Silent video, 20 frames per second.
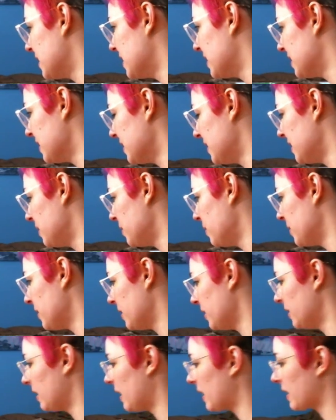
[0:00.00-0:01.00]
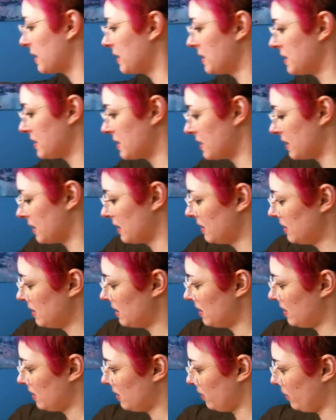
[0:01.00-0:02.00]
a little bit lackluster
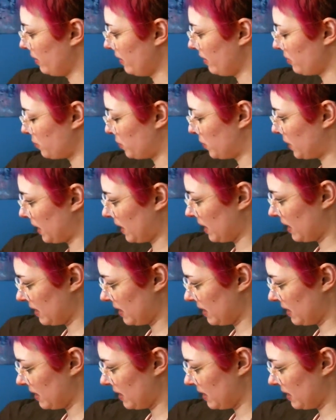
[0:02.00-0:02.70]
way of putting it.